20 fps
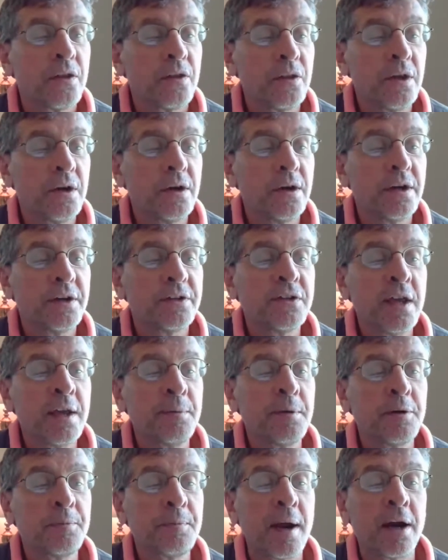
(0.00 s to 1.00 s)
the
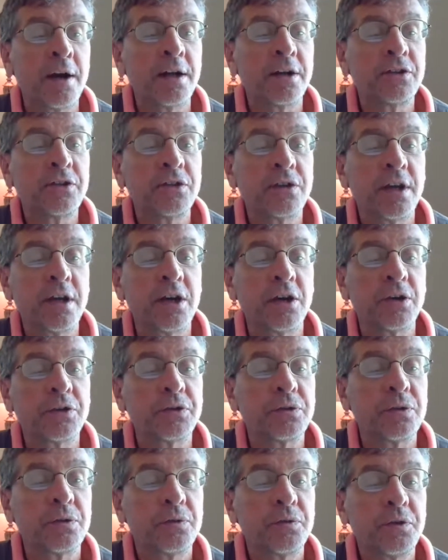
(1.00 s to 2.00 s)
attainment of paradise
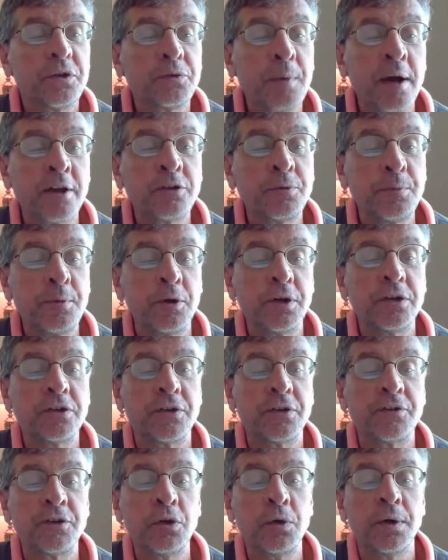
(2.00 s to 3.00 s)
entails responsibilities
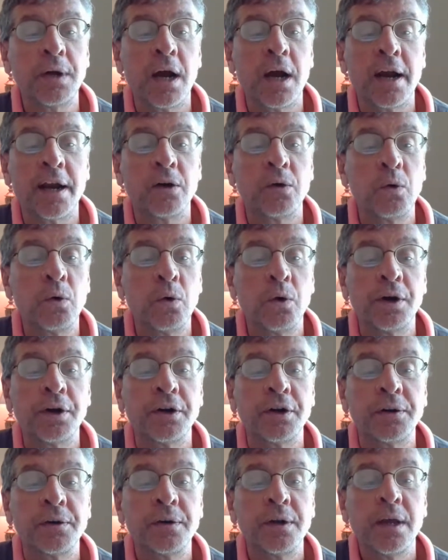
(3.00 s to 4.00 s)
of a new and higher
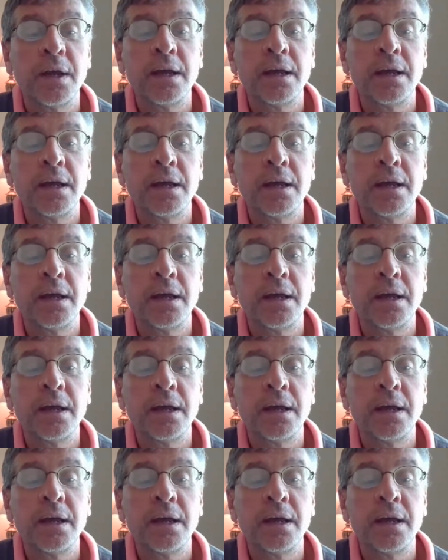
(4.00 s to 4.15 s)
order,